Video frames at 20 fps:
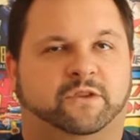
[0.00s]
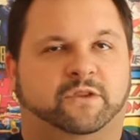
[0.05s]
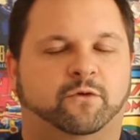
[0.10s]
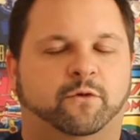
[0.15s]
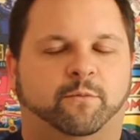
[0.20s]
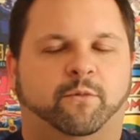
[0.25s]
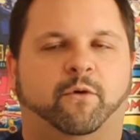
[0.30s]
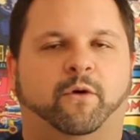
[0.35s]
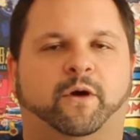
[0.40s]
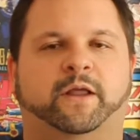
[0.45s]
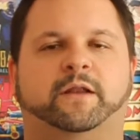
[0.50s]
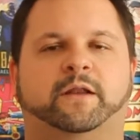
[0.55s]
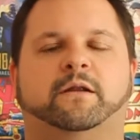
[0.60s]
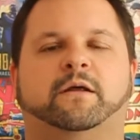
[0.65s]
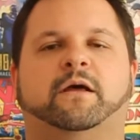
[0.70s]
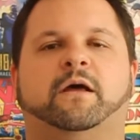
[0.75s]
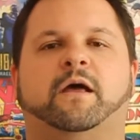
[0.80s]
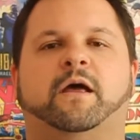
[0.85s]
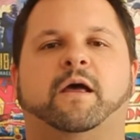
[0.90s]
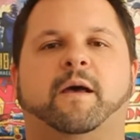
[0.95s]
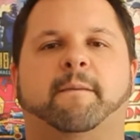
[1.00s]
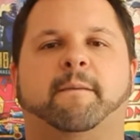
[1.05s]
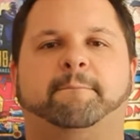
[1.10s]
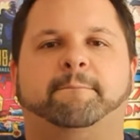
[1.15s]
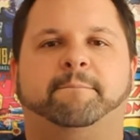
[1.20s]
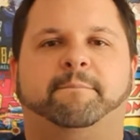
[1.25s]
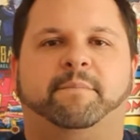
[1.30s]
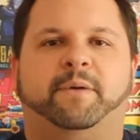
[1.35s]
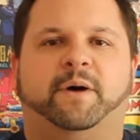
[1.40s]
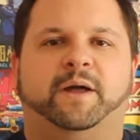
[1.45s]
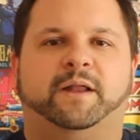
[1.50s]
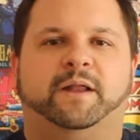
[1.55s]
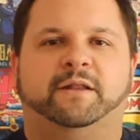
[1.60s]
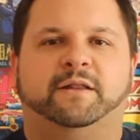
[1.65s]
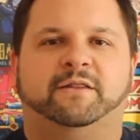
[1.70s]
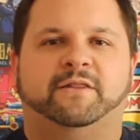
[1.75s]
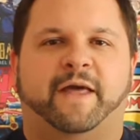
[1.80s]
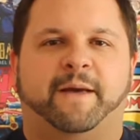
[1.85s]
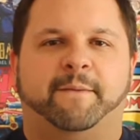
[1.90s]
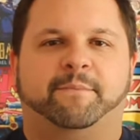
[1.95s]
to a point but
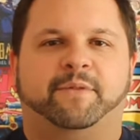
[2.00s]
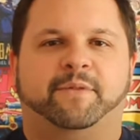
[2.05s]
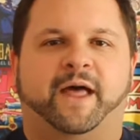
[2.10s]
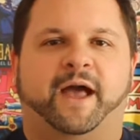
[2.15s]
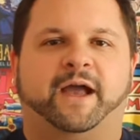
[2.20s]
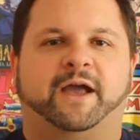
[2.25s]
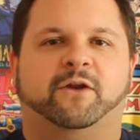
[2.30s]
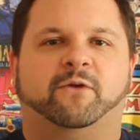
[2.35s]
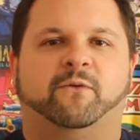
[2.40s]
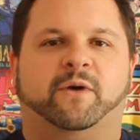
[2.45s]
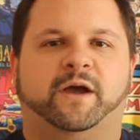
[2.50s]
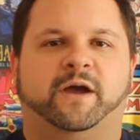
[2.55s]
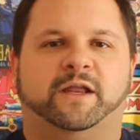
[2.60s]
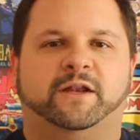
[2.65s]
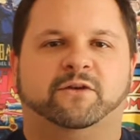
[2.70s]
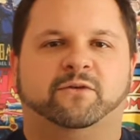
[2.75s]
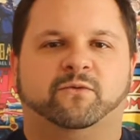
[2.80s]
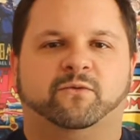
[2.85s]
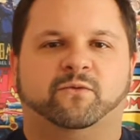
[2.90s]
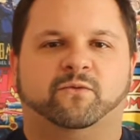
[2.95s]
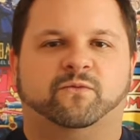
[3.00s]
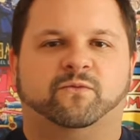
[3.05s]
that black and white,